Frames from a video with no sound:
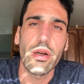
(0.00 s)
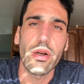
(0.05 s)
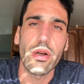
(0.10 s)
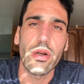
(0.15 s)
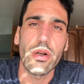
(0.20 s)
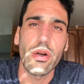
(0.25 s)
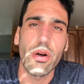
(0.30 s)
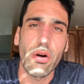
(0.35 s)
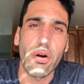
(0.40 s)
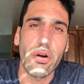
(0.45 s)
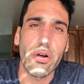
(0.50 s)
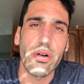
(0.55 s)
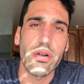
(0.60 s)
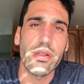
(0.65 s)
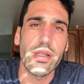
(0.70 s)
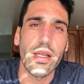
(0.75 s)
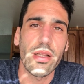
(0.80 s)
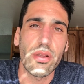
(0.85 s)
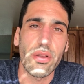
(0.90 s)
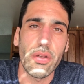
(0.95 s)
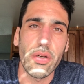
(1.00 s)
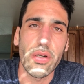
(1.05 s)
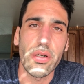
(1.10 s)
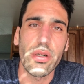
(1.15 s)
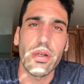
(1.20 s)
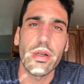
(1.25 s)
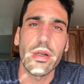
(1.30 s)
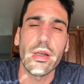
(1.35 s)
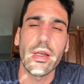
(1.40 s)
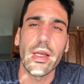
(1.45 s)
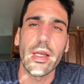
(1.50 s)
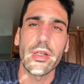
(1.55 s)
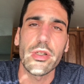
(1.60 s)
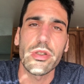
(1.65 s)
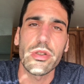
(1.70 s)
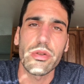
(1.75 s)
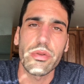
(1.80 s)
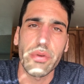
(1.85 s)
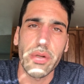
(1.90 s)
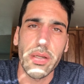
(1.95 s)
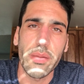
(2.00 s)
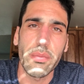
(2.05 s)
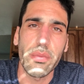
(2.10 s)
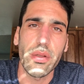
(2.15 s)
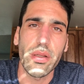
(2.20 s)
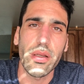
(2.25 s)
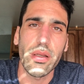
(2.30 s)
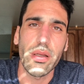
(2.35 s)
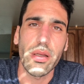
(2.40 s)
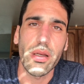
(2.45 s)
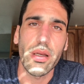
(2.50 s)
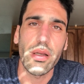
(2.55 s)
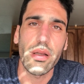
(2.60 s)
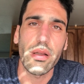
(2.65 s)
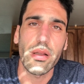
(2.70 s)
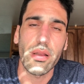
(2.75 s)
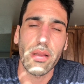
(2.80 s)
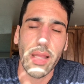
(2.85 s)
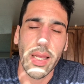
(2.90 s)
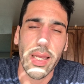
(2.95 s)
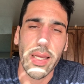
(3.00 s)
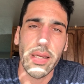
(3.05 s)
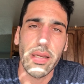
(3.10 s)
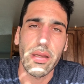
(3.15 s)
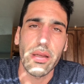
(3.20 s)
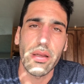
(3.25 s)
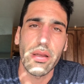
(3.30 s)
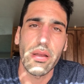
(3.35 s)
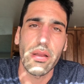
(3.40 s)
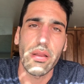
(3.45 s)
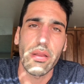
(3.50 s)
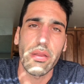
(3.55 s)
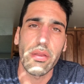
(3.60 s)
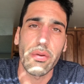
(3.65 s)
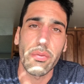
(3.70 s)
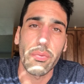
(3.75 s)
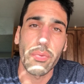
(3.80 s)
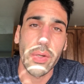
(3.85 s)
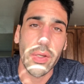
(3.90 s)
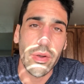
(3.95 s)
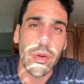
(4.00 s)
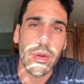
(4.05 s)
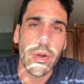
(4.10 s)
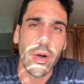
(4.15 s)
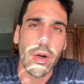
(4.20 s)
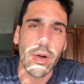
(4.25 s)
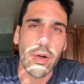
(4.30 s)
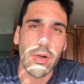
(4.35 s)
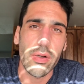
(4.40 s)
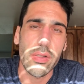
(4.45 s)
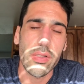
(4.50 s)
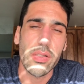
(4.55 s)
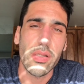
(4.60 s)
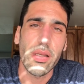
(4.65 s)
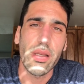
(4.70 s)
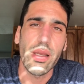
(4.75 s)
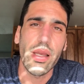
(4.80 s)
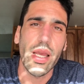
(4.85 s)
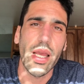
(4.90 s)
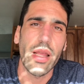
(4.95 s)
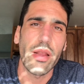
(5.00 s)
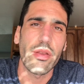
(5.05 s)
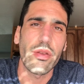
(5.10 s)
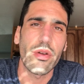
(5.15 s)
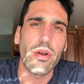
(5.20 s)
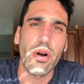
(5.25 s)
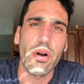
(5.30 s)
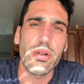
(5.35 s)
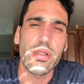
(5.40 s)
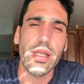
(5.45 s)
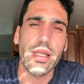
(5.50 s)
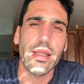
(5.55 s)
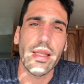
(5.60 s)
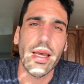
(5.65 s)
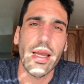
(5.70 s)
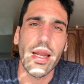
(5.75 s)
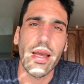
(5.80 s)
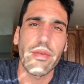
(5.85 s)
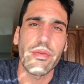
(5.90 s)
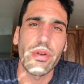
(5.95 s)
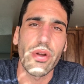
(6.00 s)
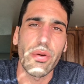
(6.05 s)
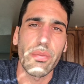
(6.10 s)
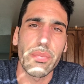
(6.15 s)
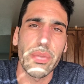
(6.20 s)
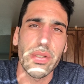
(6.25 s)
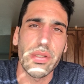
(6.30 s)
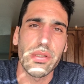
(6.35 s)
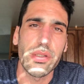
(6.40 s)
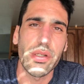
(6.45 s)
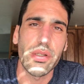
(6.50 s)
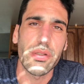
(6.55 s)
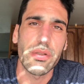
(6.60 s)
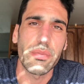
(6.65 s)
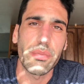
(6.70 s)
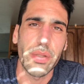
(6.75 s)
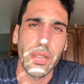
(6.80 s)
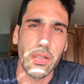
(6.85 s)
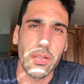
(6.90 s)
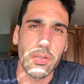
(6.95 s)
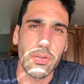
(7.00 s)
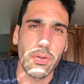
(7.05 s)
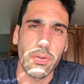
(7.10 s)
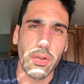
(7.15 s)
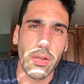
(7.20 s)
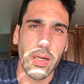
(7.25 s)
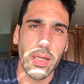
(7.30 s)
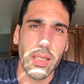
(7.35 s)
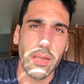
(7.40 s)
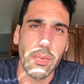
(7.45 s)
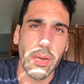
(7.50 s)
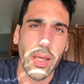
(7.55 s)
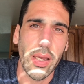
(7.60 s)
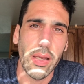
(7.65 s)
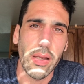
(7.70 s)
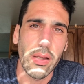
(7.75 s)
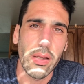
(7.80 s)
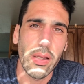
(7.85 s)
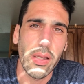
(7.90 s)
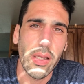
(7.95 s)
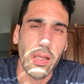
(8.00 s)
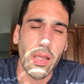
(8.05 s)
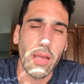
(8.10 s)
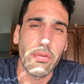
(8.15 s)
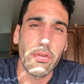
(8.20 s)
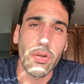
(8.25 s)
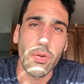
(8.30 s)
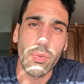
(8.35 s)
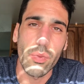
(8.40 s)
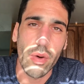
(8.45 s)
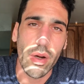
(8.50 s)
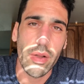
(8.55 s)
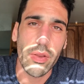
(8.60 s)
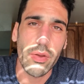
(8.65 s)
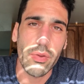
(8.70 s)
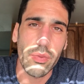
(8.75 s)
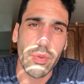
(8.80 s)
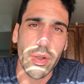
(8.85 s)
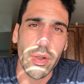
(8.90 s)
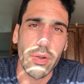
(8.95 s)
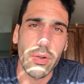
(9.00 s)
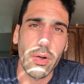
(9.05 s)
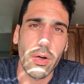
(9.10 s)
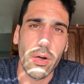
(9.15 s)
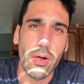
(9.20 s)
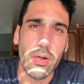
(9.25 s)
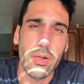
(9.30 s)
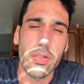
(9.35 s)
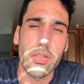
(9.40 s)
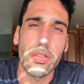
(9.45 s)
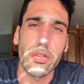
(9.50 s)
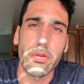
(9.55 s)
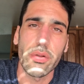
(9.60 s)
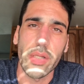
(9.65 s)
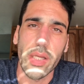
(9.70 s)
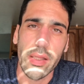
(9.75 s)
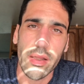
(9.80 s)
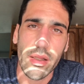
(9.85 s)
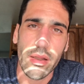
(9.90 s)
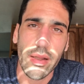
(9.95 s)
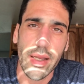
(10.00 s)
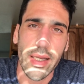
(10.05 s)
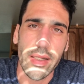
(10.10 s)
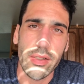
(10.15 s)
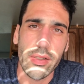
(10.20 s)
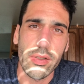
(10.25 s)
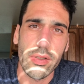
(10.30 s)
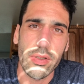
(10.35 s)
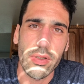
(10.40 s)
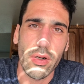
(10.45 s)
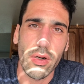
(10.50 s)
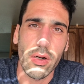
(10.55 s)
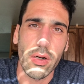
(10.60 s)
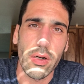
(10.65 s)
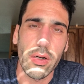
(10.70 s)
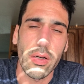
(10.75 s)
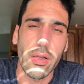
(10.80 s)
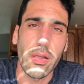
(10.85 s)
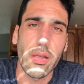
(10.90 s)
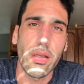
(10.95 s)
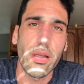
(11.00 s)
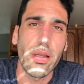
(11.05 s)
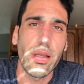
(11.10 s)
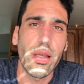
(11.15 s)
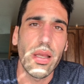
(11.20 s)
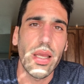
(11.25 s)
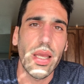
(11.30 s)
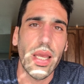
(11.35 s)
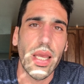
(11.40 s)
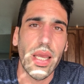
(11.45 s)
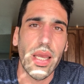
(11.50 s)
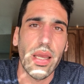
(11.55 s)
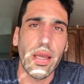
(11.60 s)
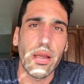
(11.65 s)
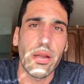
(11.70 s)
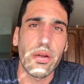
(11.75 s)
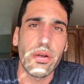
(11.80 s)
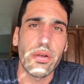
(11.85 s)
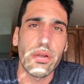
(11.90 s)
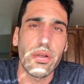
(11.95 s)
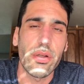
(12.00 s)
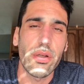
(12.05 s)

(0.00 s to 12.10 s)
cards that look extremely like the real cards, and cards like that have no business being sold on eBay. If you want the real cards, you get the license card, and